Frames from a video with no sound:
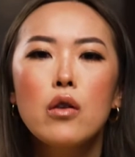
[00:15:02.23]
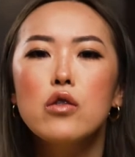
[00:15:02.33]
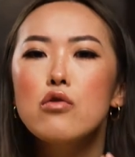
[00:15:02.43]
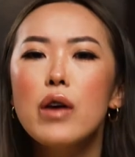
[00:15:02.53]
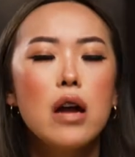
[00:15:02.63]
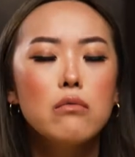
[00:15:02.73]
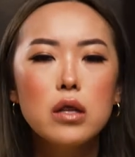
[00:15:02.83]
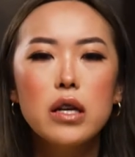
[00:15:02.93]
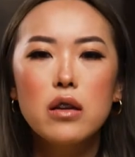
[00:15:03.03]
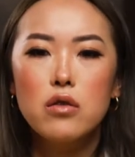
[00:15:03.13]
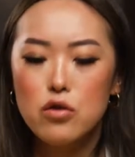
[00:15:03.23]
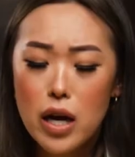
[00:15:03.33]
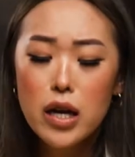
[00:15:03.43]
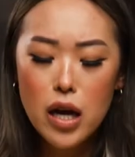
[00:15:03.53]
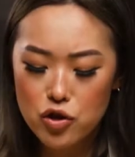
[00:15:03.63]
you
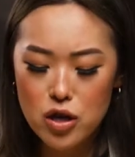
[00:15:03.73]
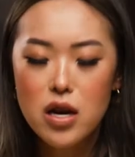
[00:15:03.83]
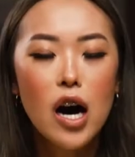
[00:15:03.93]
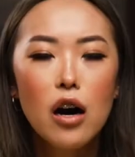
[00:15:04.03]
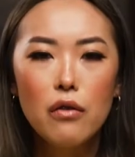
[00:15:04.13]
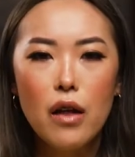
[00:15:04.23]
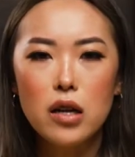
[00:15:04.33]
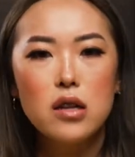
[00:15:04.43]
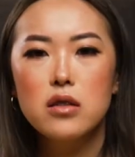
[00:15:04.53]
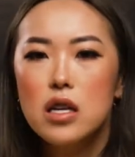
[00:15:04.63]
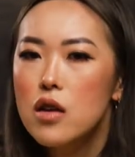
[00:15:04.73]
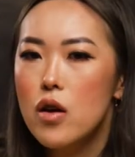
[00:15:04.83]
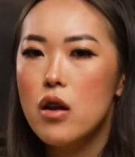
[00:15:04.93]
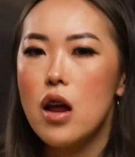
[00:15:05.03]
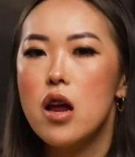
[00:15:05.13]
can't actually tell that it's
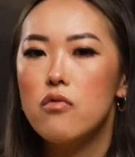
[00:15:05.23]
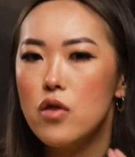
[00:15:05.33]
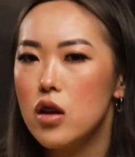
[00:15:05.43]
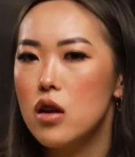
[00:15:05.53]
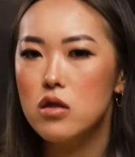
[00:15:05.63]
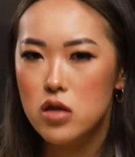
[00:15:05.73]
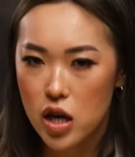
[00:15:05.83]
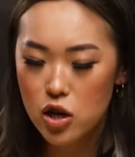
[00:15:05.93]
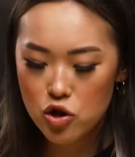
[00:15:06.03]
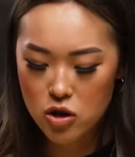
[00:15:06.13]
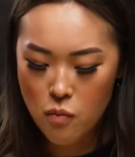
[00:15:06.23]
even a vegan dish.